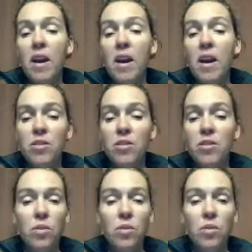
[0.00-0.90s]
and there's
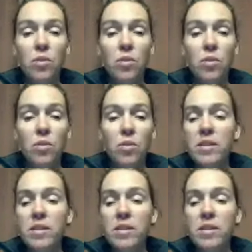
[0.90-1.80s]
also grapefruit that you
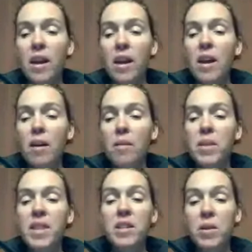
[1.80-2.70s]
add to that.
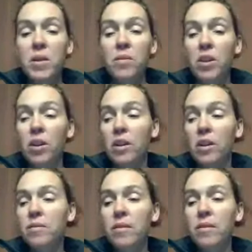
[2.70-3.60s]
But that's been
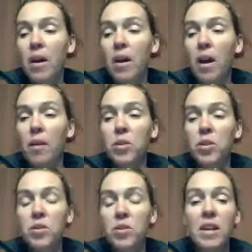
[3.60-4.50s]
really good.
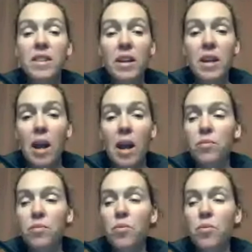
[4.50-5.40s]
You can take
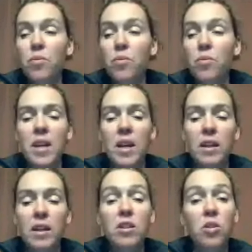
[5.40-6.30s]
that capsule form,
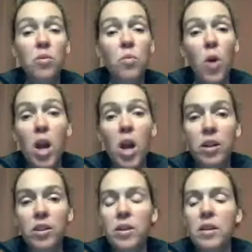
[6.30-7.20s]
you can take it in your
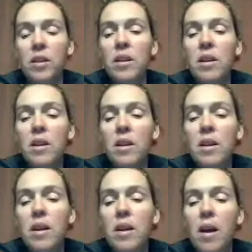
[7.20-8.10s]
water, you can
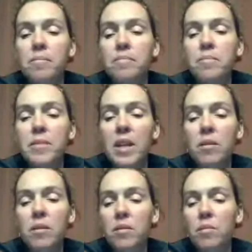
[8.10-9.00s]

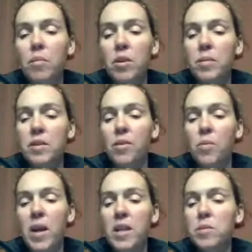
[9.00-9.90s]
take it
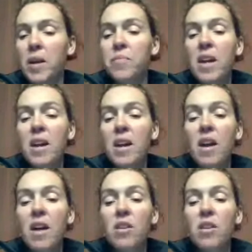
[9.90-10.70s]
multiple different ways.